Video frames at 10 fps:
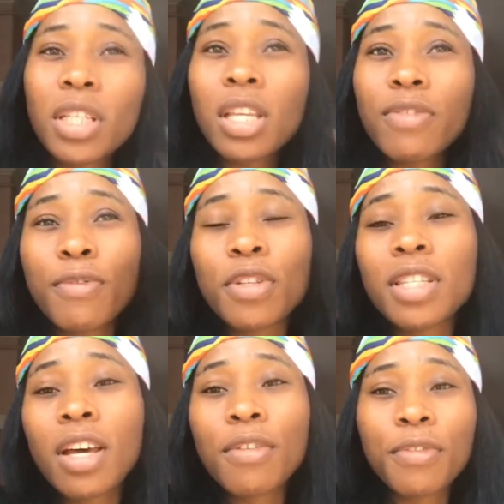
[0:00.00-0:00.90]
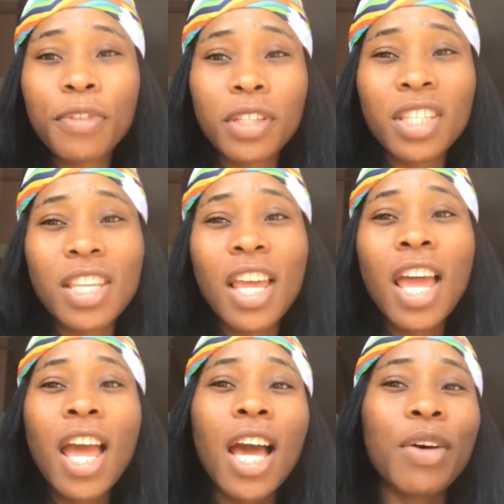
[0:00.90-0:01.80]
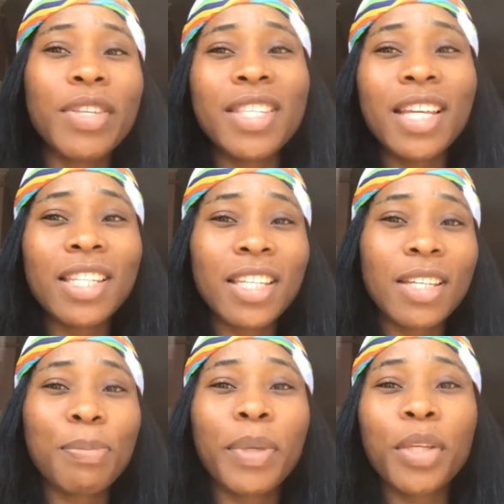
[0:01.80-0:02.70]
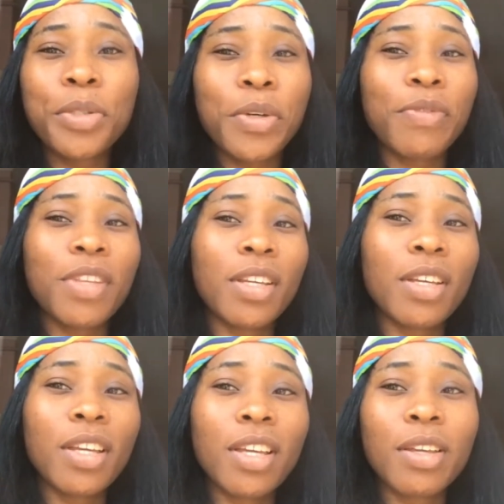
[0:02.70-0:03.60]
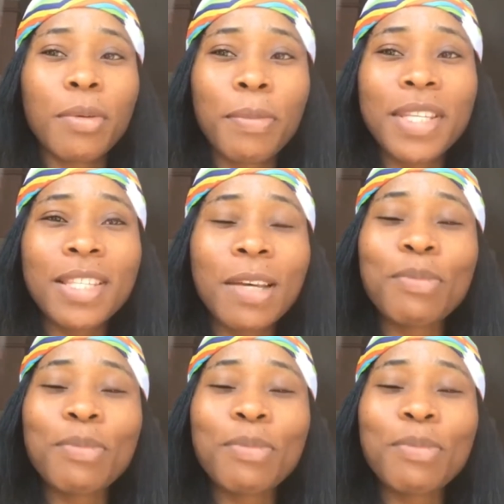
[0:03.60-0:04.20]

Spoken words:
first outfit, I'll insert the picture of the person